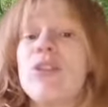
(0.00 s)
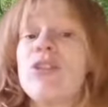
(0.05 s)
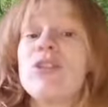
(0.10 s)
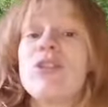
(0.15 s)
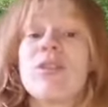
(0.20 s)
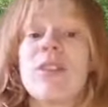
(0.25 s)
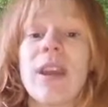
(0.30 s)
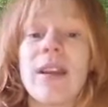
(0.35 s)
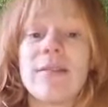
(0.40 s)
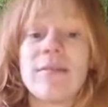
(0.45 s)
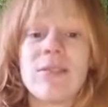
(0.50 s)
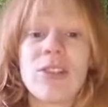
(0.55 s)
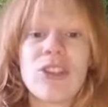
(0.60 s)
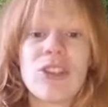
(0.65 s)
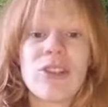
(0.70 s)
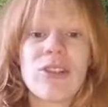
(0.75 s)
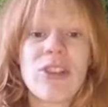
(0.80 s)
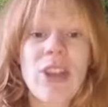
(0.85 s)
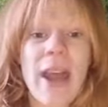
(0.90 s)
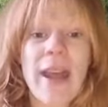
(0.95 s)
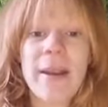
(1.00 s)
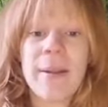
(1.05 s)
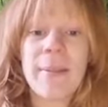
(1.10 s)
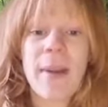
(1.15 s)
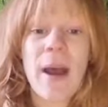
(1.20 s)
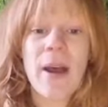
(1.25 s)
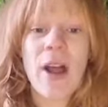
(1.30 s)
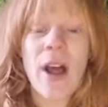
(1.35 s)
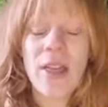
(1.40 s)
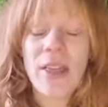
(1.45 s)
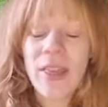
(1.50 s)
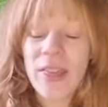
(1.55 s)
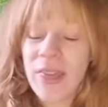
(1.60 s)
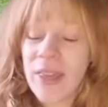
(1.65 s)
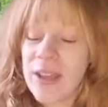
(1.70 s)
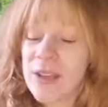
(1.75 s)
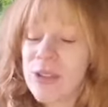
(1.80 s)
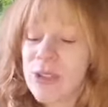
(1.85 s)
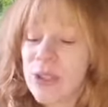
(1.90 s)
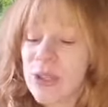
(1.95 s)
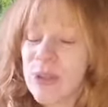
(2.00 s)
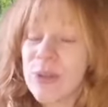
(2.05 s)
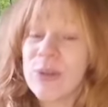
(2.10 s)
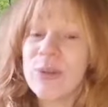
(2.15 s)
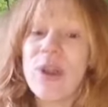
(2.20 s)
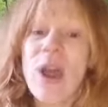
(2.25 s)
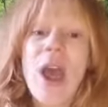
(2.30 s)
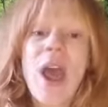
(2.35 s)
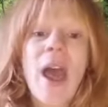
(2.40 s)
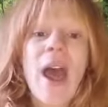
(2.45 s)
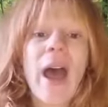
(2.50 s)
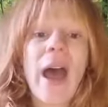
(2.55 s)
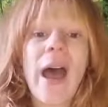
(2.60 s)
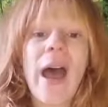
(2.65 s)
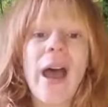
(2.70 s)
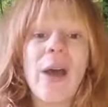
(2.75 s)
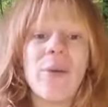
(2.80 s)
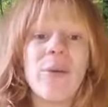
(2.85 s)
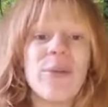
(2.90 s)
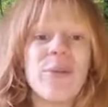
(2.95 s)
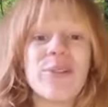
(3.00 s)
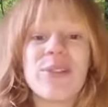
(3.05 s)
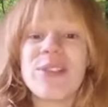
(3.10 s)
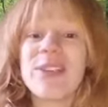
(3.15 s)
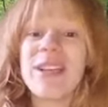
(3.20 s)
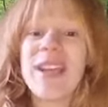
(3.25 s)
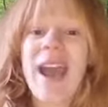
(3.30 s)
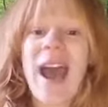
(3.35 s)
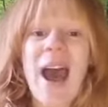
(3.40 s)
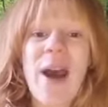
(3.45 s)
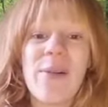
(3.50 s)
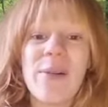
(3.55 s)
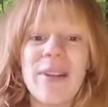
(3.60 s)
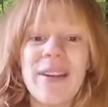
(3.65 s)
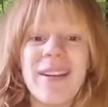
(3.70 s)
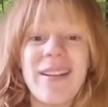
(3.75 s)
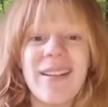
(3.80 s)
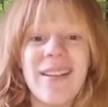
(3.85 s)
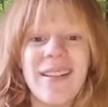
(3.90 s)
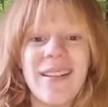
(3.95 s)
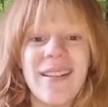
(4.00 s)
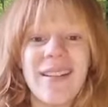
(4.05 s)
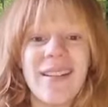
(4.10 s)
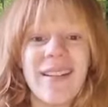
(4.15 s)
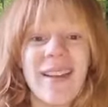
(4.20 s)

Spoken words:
we just can chat about other things too. We will see how it